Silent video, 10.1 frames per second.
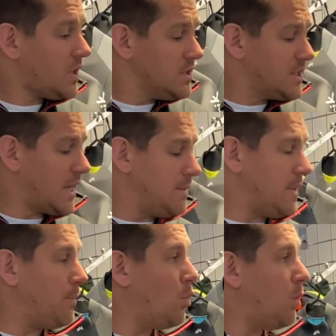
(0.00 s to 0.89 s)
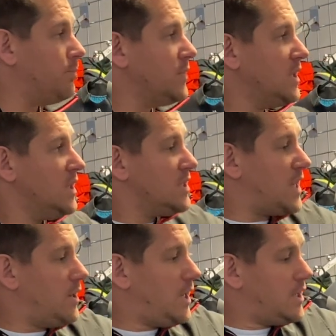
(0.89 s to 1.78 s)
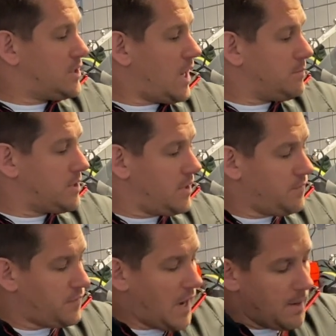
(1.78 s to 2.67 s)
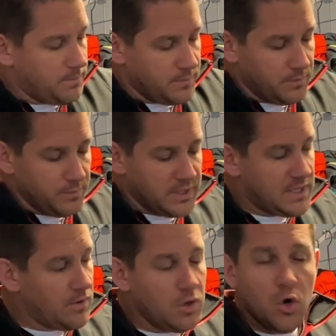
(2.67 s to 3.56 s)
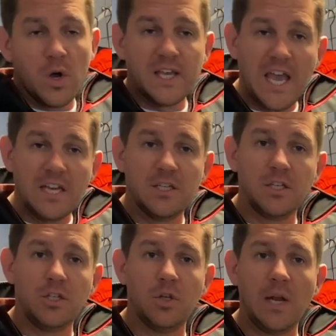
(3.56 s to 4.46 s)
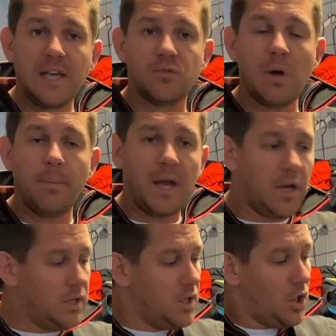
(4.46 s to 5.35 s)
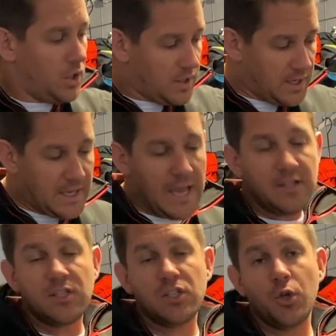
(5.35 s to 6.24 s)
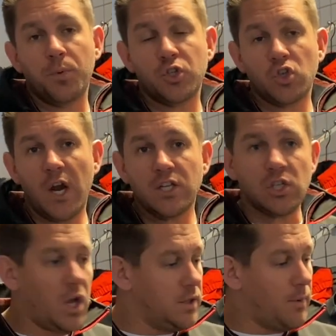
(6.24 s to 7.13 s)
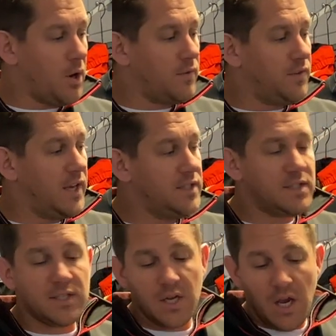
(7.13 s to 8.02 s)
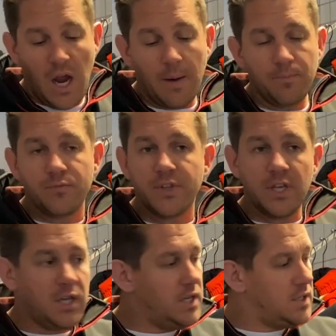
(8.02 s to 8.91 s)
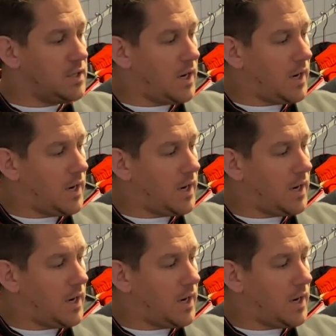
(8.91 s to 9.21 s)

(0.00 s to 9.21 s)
to keep them warm. So in terms of material, again, Yulex Rubber. Again, super stretch like the Microfleece. The